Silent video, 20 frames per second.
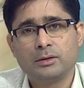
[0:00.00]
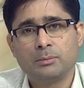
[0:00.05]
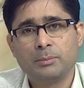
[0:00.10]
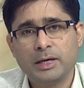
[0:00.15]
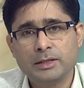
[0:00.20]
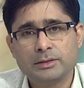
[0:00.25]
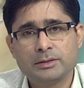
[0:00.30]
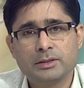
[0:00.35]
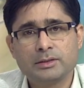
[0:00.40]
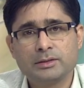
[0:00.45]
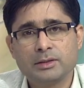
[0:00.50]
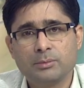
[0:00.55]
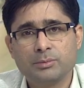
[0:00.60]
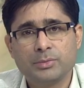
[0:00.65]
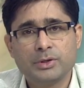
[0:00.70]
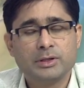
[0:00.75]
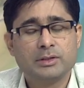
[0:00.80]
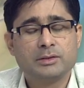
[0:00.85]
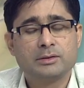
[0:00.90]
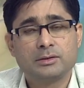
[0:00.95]
the best
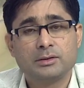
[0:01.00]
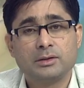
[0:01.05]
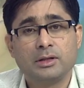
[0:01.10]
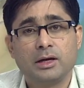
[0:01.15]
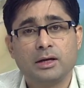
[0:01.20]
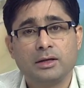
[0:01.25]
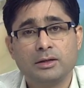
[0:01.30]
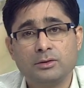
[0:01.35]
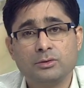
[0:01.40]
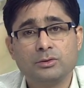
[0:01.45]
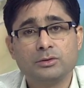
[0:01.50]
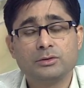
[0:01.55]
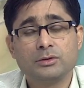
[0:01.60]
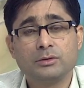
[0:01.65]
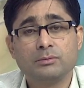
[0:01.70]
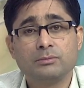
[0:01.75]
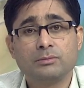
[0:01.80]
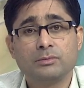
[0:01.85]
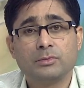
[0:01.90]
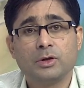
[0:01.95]
example is the
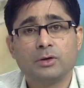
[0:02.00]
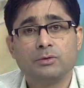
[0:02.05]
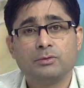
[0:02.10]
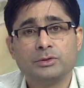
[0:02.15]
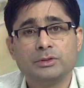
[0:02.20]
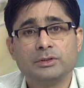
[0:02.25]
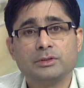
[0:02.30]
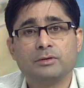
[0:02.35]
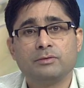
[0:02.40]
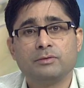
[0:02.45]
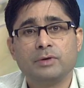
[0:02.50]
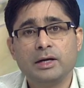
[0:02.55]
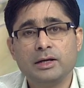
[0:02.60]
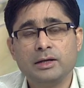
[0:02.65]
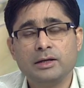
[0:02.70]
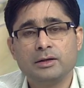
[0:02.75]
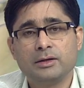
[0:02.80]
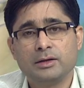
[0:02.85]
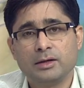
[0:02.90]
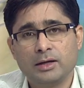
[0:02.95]
Hinduism, which is a
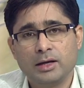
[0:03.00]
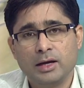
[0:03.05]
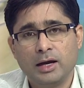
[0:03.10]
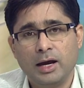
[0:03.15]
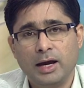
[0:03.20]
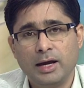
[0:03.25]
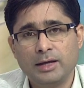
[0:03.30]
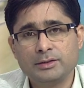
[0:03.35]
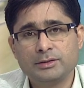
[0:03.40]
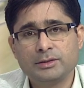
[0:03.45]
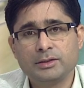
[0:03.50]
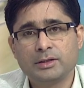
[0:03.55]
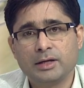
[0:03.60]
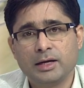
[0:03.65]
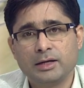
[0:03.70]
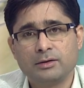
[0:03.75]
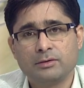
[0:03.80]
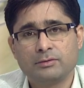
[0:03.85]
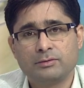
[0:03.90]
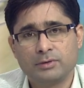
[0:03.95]
very ancient
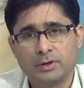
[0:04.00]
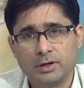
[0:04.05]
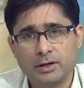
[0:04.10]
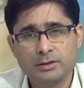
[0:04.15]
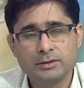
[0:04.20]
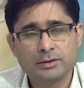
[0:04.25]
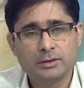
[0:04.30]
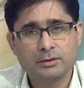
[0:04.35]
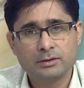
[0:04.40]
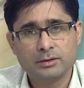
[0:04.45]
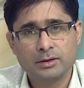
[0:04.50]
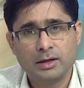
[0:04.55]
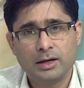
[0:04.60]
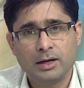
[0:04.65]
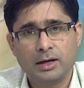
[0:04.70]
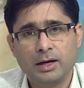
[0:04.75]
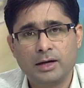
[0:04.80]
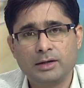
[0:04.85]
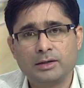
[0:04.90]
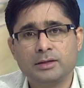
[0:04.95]
kind of religion
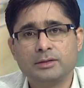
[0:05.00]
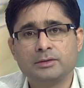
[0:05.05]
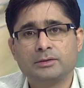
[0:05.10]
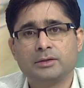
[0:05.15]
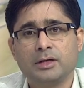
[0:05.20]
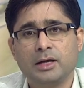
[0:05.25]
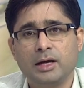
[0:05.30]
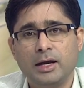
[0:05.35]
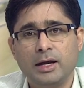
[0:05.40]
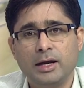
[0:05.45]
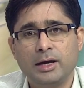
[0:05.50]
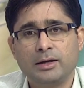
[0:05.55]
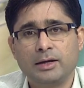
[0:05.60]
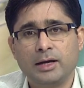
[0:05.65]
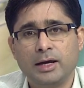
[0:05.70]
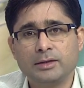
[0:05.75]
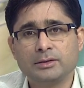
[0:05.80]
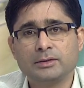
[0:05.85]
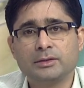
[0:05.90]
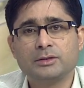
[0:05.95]
and it's
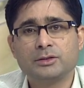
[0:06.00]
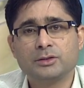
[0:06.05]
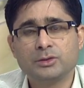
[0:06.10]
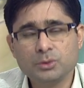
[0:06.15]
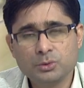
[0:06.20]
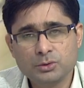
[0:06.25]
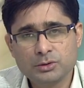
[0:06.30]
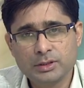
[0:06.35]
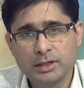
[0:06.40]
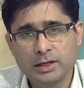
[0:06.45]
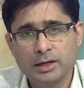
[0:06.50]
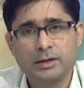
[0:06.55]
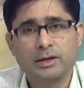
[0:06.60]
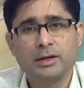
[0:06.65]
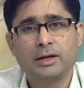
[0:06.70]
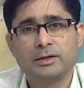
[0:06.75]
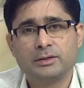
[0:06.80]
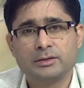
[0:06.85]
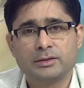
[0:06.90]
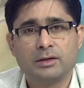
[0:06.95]
and has its roots in
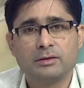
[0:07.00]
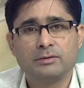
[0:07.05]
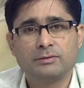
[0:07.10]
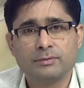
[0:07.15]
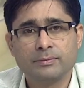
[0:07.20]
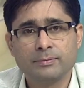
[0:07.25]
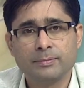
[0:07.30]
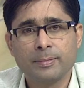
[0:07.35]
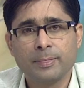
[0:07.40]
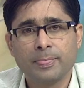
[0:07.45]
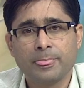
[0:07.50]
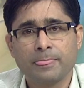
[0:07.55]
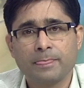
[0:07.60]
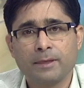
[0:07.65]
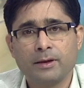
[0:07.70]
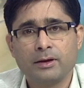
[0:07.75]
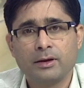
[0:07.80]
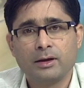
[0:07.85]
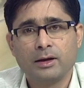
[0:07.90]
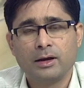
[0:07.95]
India itself.
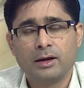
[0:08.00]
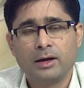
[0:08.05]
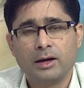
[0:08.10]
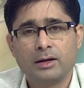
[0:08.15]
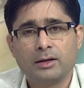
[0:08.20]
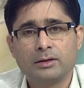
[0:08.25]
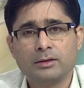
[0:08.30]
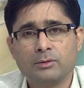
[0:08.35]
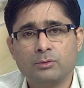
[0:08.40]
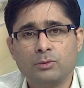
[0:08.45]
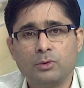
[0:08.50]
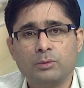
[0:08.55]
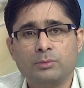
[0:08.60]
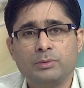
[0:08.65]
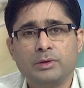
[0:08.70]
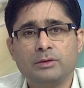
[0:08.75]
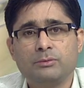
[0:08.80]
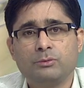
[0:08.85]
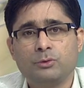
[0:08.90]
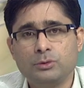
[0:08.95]
Another
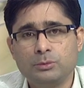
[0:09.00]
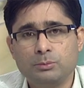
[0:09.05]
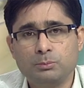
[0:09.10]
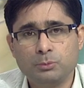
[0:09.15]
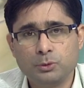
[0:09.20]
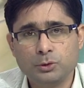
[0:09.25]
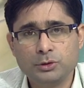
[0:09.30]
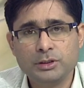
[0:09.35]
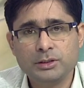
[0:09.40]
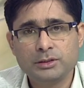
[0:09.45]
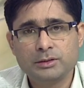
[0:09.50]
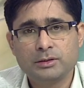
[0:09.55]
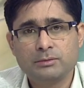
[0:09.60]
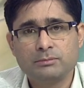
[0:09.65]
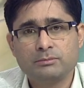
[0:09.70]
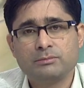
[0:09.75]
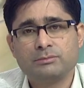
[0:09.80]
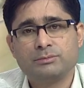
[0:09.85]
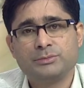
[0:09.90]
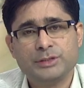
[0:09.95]
would be
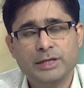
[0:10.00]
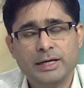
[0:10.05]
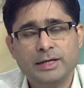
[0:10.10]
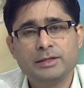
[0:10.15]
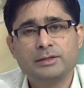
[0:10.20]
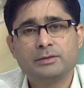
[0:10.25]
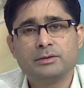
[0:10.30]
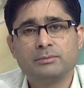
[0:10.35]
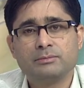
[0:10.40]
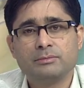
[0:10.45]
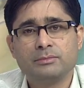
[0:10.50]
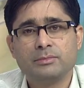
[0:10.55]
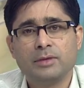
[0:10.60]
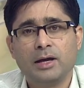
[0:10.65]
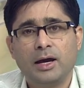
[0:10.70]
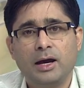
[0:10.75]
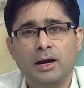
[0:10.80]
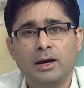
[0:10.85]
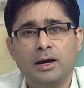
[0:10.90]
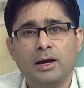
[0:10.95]
Buddhism, Jainism,
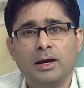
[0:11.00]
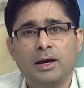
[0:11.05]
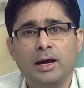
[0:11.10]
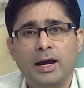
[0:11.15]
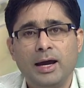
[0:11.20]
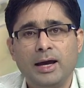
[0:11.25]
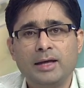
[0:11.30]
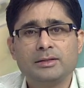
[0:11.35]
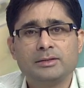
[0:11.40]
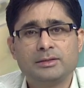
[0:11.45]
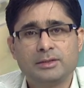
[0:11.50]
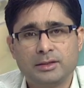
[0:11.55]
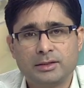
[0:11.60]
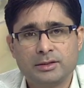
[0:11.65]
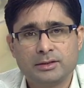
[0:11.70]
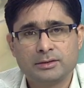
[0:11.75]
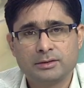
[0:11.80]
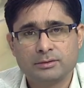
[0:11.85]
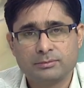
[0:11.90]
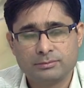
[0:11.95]
and
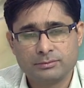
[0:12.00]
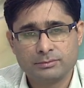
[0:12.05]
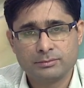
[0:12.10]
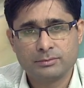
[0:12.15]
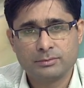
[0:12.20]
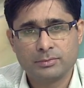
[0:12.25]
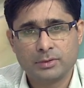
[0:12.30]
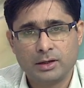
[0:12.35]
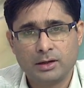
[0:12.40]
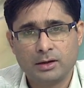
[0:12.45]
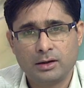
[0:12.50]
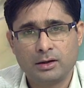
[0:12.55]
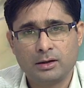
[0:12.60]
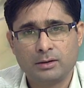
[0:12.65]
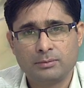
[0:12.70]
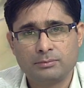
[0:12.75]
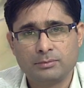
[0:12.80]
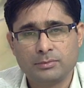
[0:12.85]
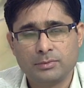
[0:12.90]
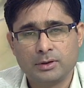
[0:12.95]
Sikhism.
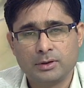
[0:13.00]
Uh,